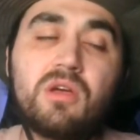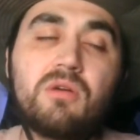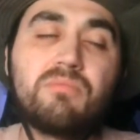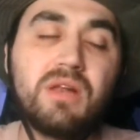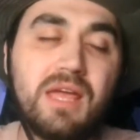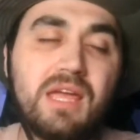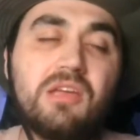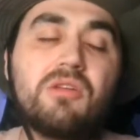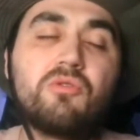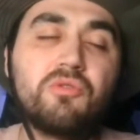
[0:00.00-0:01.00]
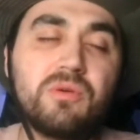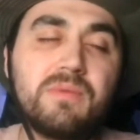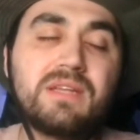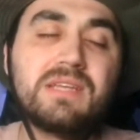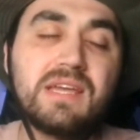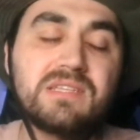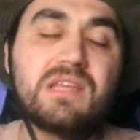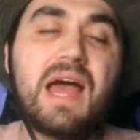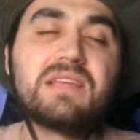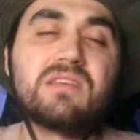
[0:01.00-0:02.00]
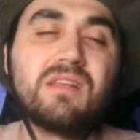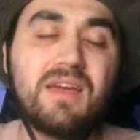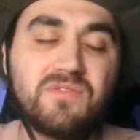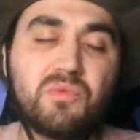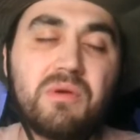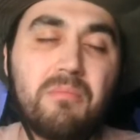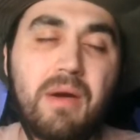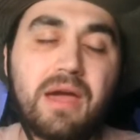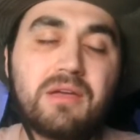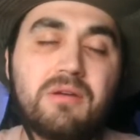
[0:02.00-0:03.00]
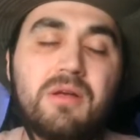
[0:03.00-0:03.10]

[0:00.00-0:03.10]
play Nuno Mendes as a left wing back.